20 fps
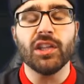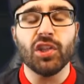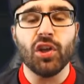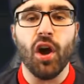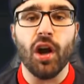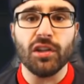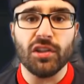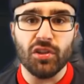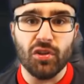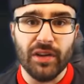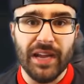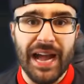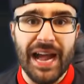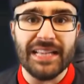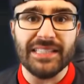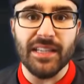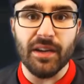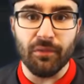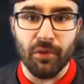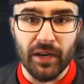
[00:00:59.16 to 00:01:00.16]
to talk to you guys
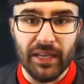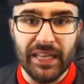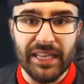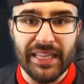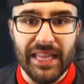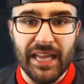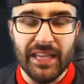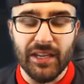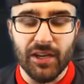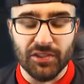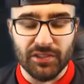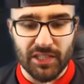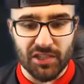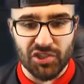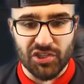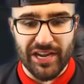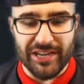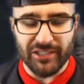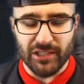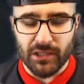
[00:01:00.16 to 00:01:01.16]
and really get your
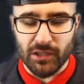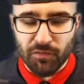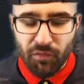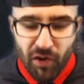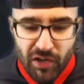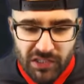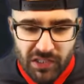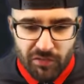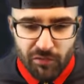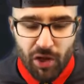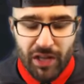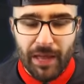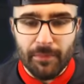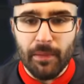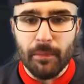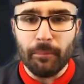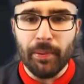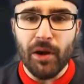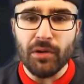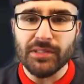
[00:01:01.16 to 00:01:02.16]
suggestions. First of all, I've
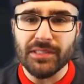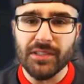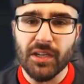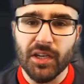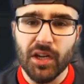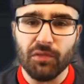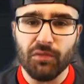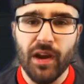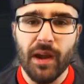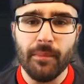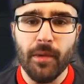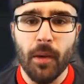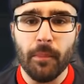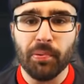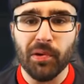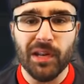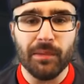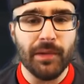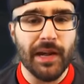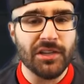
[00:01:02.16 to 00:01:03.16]
been posting a career mode
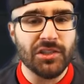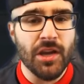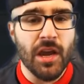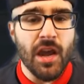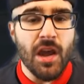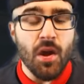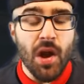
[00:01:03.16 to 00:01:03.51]
pretty much.